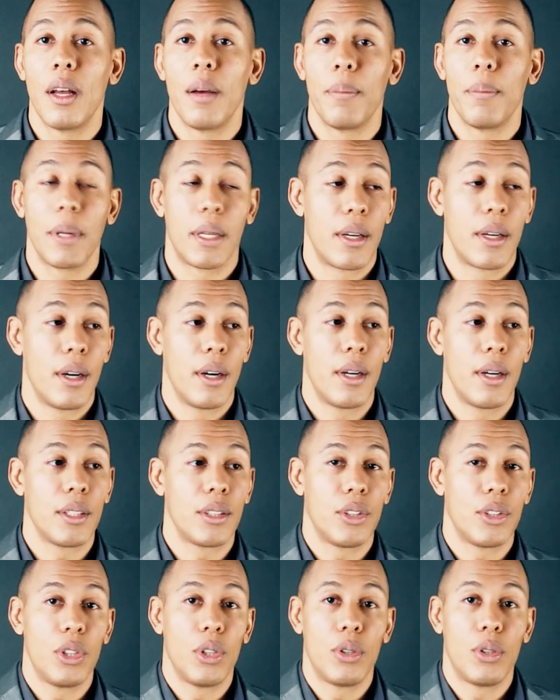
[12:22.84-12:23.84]

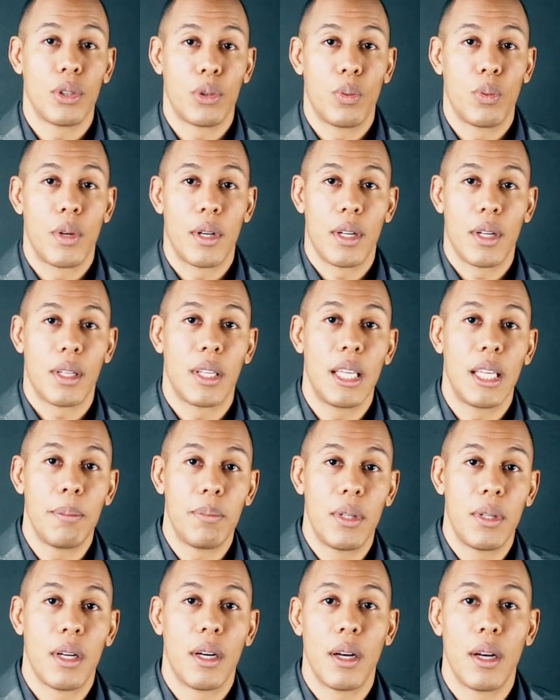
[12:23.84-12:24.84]
because you just want to
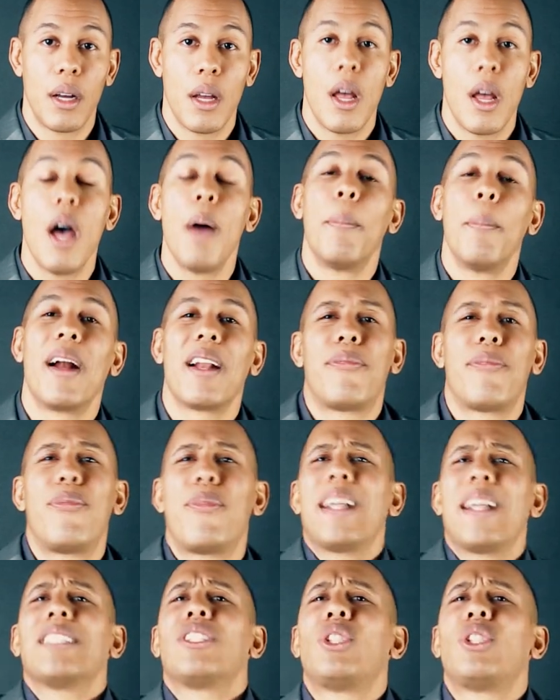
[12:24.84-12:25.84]
keep the but
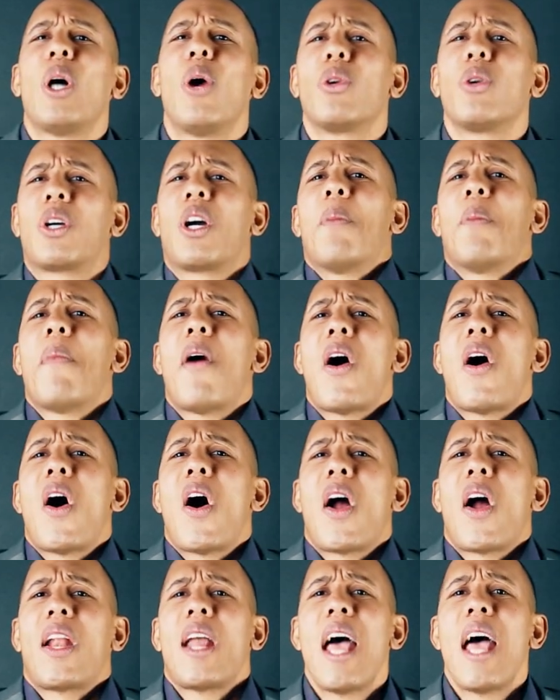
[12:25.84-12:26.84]
friend zoned come
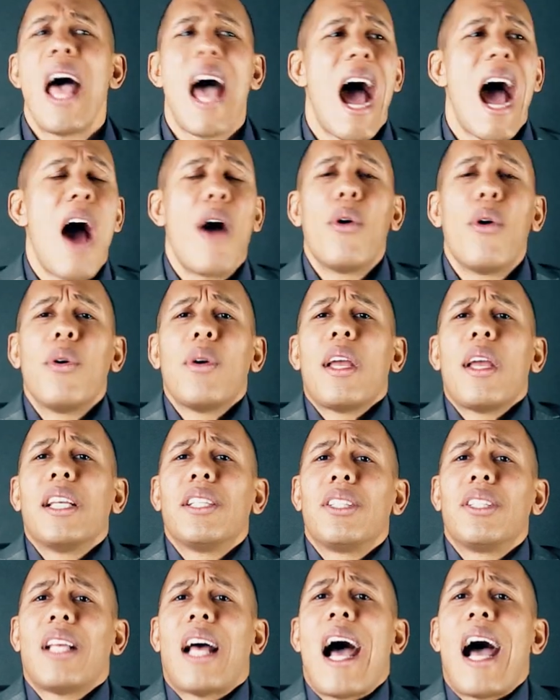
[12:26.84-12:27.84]
on how
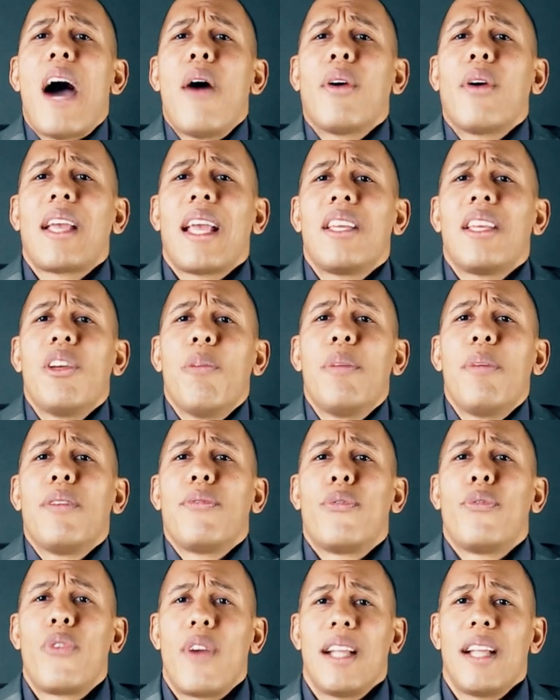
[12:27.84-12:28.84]
is it how can you be
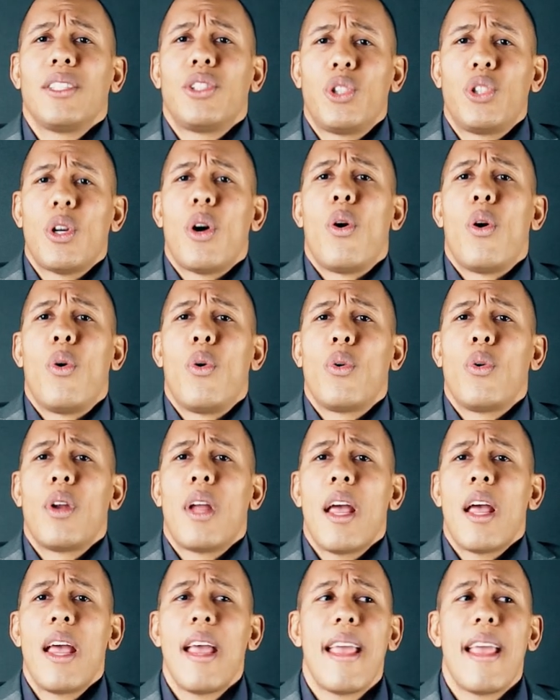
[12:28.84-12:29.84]
friend zoned
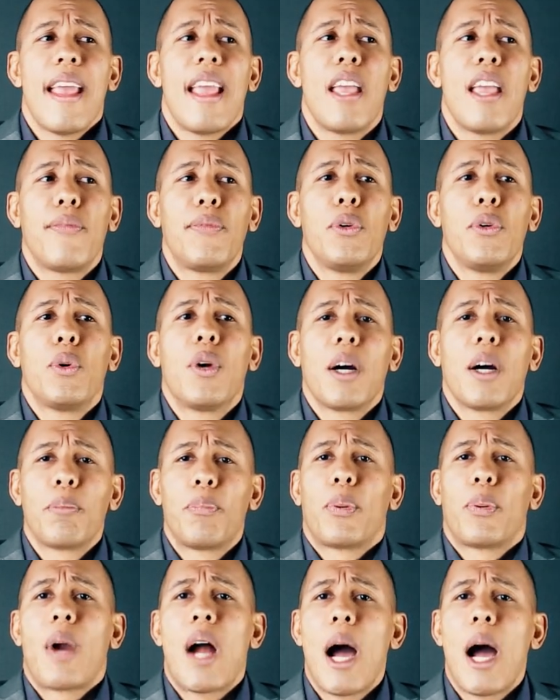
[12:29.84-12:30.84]
if you got
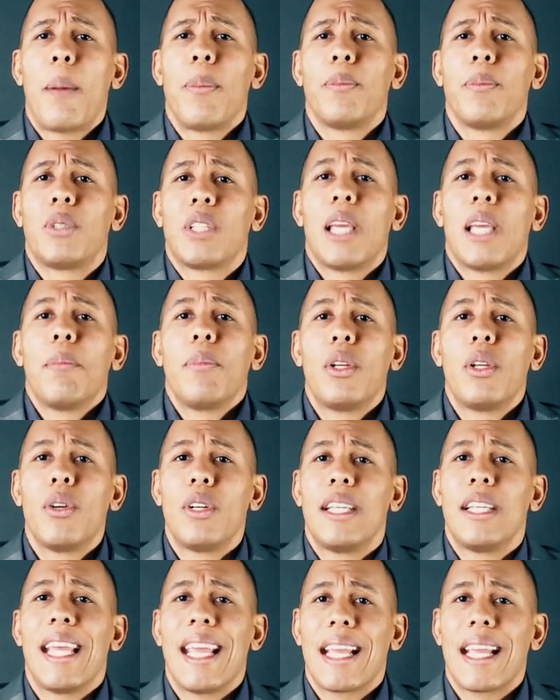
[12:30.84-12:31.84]
problems getting your
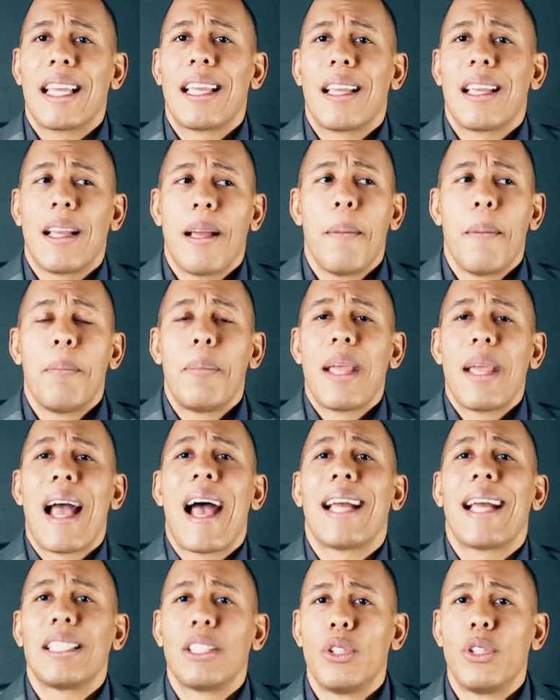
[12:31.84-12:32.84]
dick
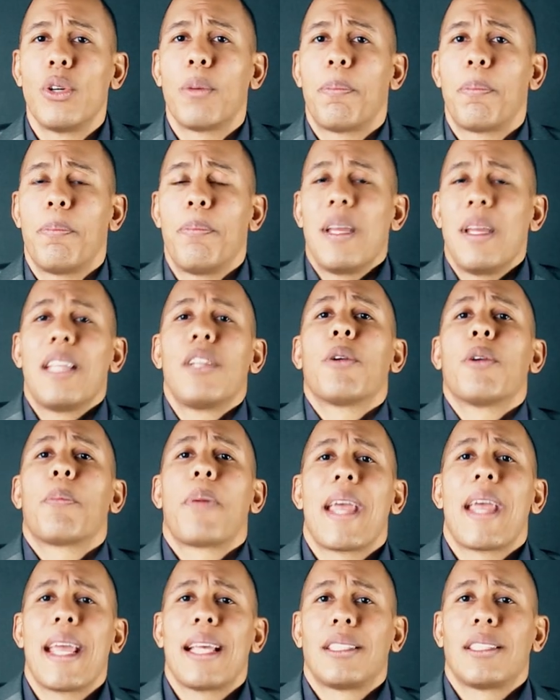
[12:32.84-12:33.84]
behind your in your
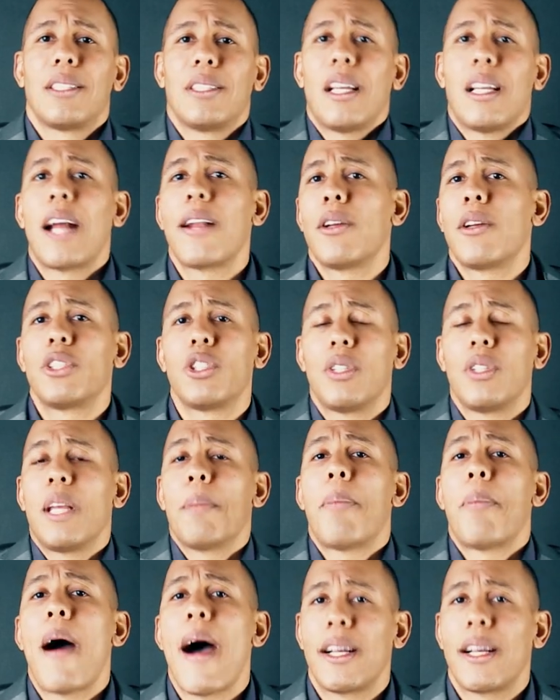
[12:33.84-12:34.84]
pants i know it's
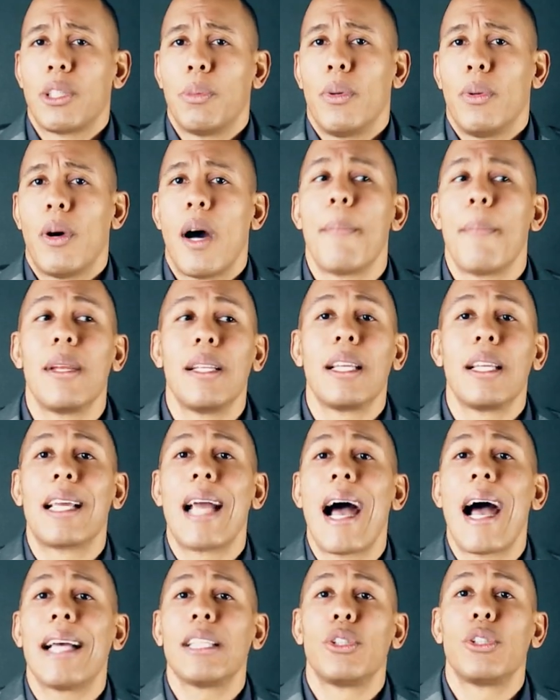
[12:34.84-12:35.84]
impossible i mean the
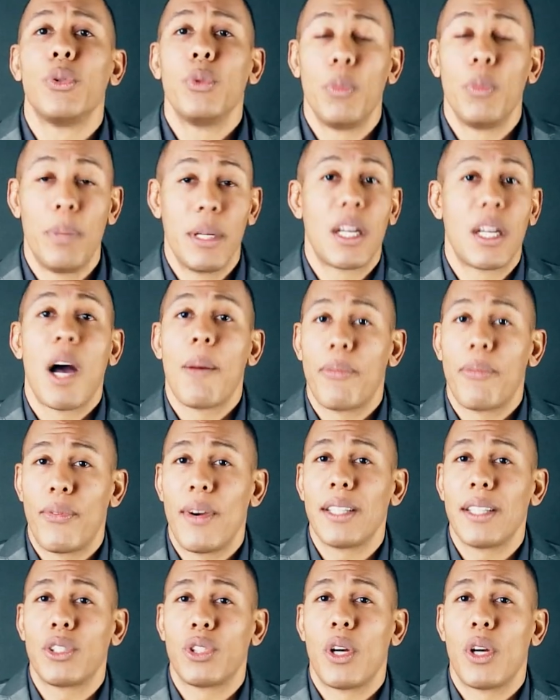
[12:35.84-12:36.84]
guys who become
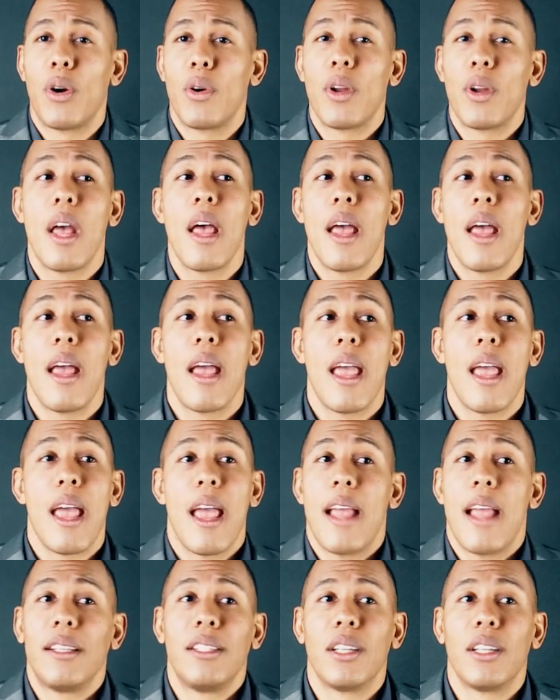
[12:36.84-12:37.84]
friend zoned
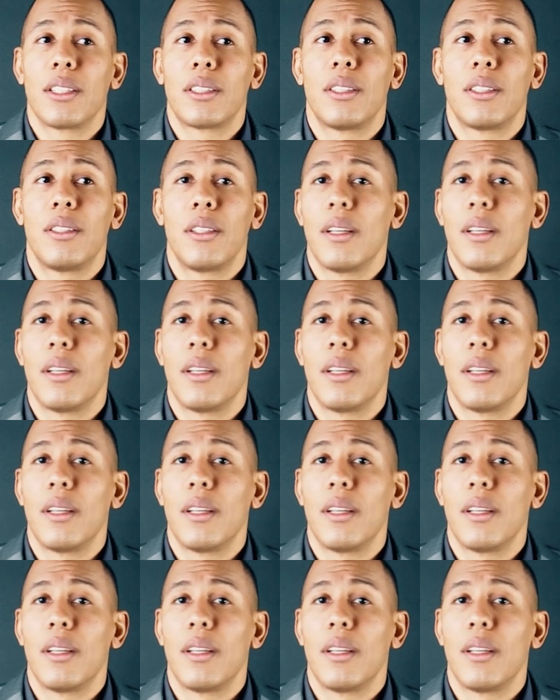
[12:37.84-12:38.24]
just